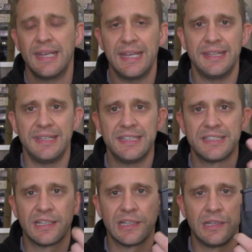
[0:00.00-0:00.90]
in
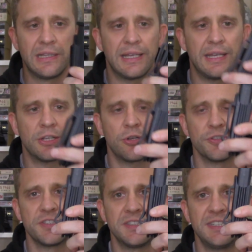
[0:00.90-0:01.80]
these little
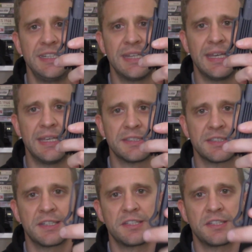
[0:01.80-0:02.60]
concertina-esque